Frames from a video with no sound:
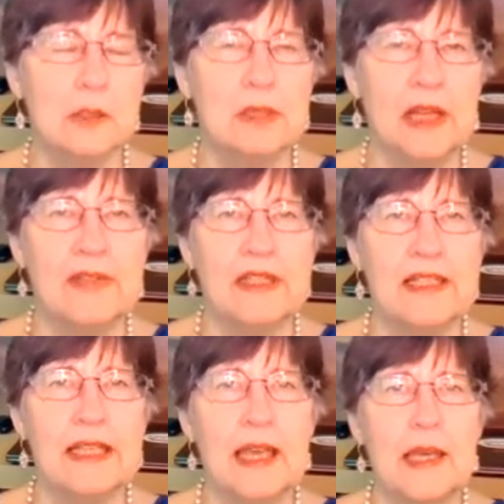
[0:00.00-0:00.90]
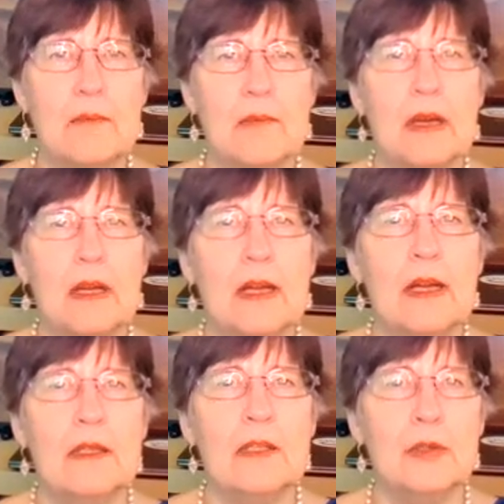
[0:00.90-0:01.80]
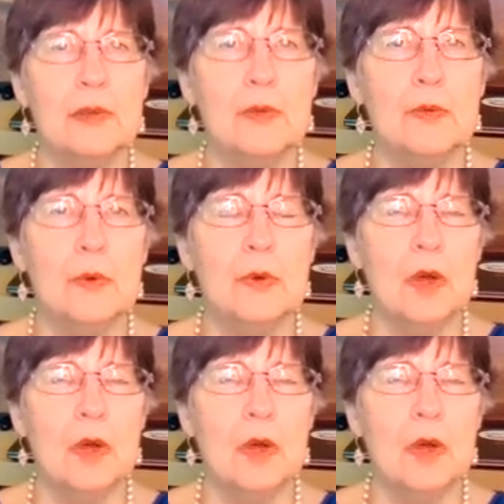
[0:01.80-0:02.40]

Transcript: Blevins came to